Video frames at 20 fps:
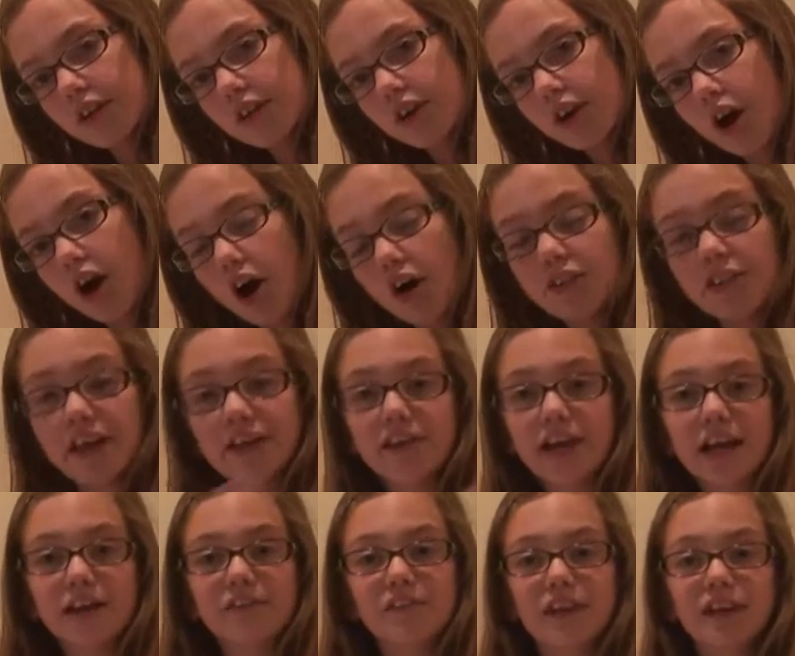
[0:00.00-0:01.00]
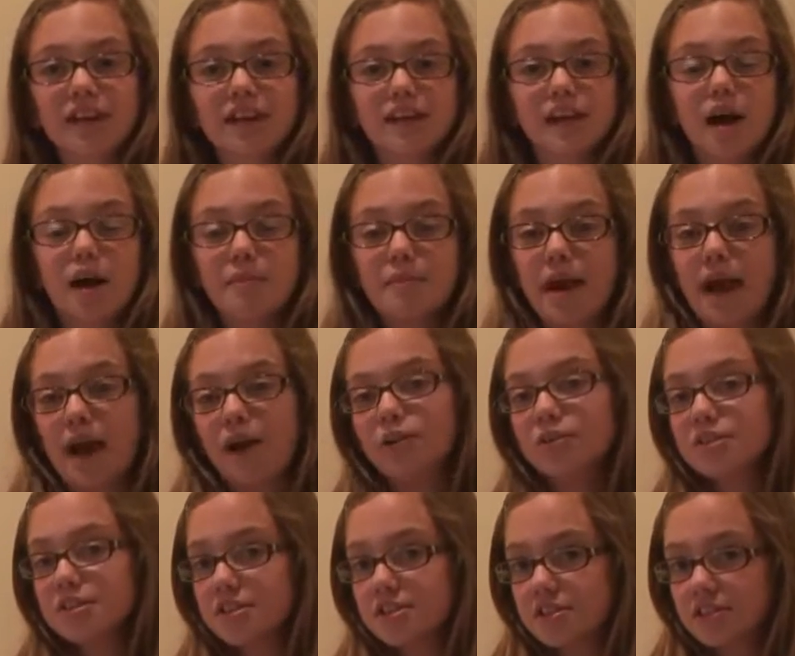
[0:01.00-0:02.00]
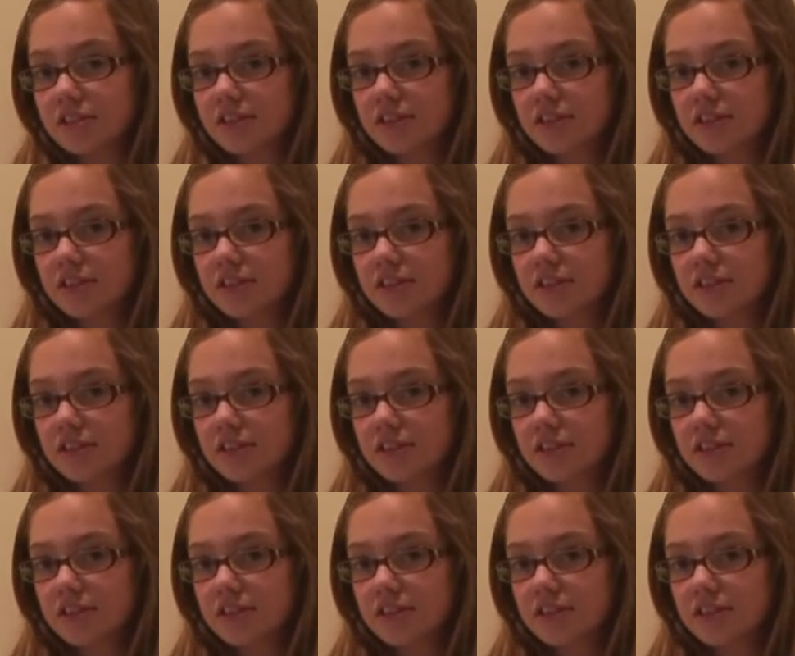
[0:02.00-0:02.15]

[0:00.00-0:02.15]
Are they getting ready to come out?